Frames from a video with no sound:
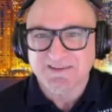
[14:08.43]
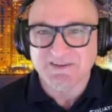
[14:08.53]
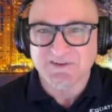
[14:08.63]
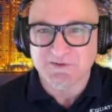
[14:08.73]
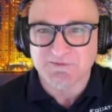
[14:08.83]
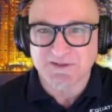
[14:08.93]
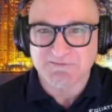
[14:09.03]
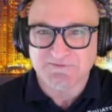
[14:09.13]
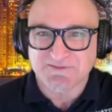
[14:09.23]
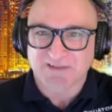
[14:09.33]
you've
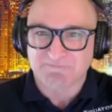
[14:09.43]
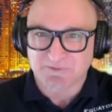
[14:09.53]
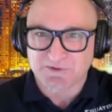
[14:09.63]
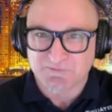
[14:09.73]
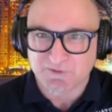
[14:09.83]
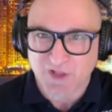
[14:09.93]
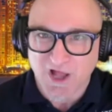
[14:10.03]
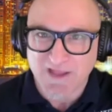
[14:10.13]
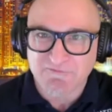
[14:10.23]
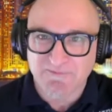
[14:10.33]
lived a beautiful
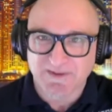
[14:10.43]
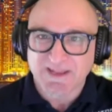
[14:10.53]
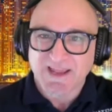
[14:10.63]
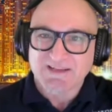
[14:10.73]
life, but